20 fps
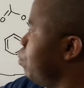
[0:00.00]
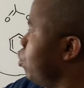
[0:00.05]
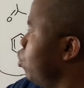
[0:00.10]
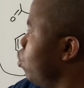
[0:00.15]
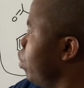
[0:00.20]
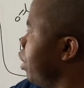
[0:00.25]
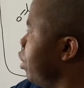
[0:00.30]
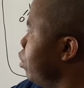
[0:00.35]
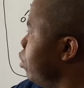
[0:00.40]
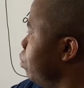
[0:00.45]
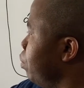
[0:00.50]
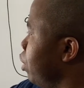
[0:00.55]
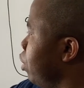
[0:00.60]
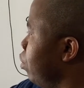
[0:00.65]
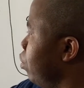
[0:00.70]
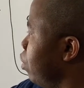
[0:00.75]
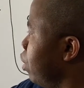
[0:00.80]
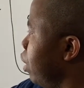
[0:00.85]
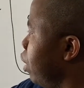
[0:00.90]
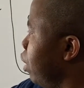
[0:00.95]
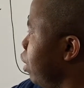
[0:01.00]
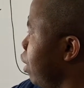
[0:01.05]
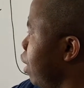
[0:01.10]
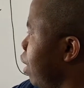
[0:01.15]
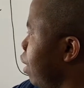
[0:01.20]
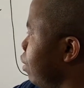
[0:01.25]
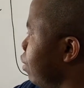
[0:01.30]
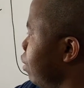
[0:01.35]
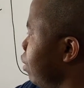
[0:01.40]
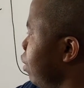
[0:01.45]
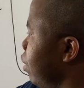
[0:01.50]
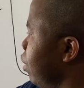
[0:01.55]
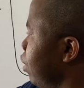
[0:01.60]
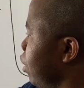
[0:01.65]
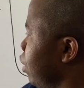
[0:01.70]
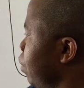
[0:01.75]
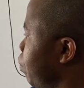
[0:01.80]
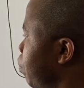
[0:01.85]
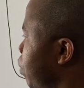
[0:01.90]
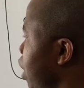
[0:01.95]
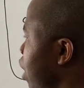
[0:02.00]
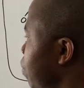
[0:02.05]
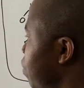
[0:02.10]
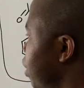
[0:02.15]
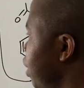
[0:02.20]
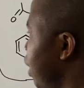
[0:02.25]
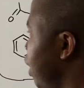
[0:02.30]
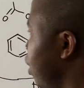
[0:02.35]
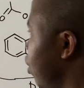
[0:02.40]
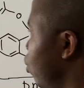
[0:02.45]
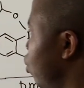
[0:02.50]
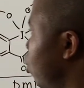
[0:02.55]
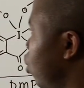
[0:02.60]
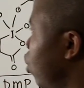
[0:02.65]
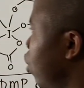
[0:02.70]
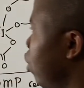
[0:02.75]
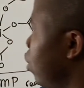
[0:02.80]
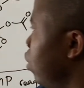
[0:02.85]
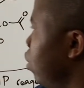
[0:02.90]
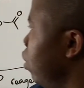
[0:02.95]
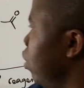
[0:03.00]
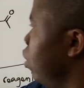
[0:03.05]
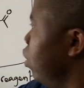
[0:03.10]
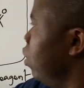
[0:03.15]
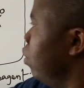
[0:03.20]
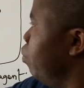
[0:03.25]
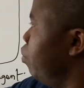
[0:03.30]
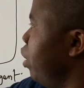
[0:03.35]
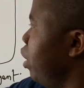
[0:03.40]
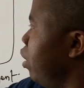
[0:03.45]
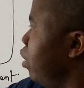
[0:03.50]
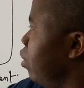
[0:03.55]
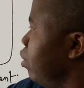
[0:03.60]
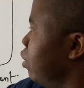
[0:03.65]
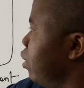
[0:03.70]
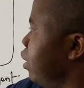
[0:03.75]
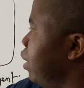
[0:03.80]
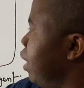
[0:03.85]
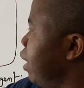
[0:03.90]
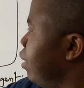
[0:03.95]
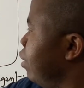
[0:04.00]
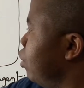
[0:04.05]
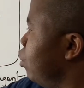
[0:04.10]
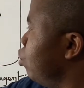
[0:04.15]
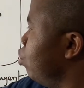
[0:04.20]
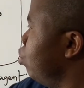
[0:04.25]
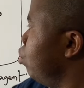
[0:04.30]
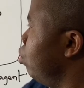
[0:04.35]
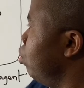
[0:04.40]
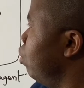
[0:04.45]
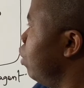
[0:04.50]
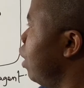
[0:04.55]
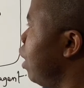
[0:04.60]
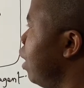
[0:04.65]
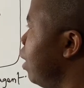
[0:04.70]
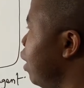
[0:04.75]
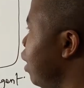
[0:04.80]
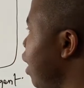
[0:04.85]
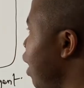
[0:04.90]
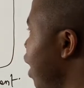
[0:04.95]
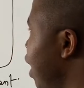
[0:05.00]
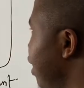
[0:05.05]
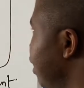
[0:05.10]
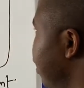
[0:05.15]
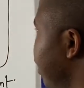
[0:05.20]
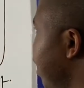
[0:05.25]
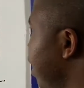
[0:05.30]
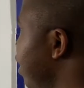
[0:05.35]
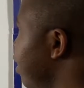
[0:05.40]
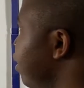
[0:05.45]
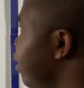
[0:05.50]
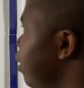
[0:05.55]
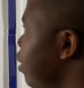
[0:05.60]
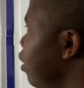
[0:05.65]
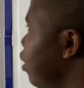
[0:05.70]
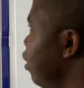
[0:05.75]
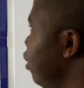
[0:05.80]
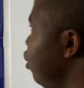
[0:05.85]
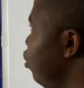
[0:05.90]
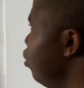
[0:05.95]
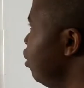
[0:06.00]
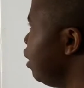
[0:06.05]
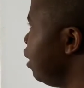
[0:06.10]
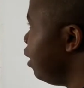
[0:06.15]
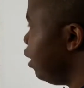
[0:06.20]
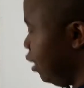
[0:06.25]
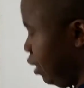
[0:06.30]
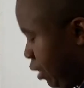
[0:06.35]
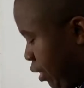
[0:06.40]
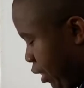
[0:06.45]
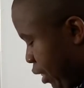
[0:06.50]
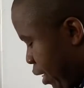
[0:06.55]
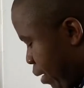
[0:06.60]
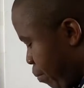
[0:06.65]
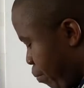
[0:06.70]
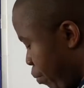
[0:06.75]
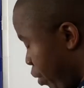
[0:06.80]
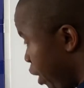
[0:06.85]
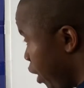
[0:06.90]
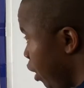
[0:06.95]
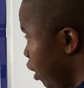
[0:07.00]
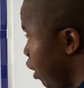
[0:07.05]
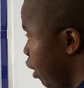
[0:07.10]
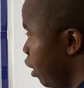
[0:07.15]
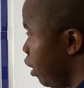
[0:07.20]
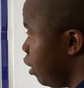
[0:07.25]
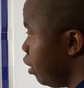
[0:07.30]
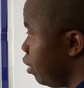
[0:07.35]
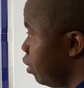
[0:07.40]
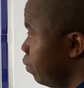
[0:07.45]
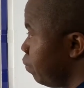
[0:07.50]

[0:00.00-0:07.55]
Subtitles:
We're going to be looking at the primary alcohol being oxidized to an halide using the DMP in